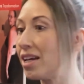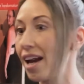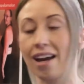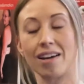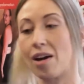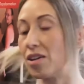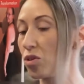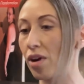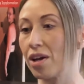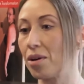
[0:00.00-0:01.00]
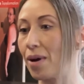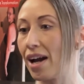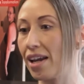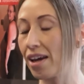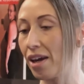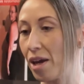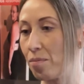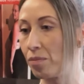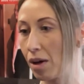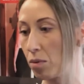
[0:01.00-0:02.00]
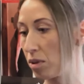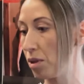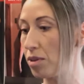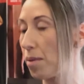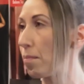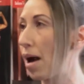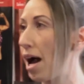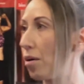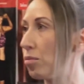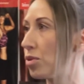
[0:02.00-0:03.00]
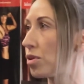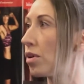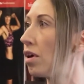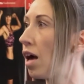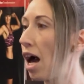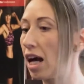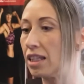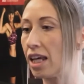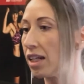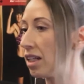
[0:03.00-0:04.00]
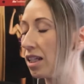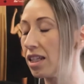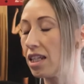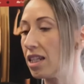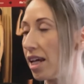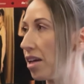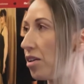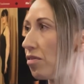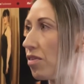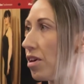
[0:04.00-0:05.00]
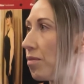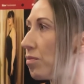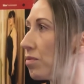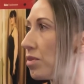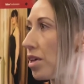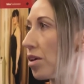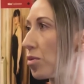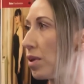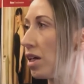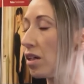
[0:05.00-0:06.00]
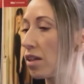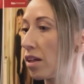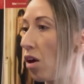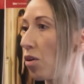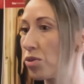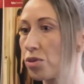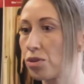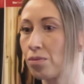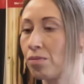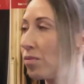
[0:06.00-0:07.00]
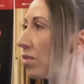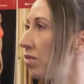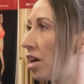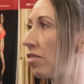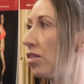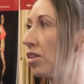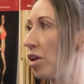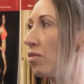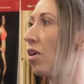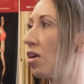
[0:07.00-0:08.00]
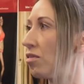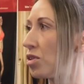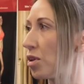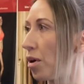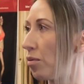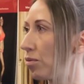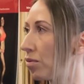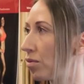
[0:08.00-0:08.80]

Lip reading: but, yeah, straight away, I was losing pounds. And then at the end of the 6 weeks, I'd lost definitely over half a stone.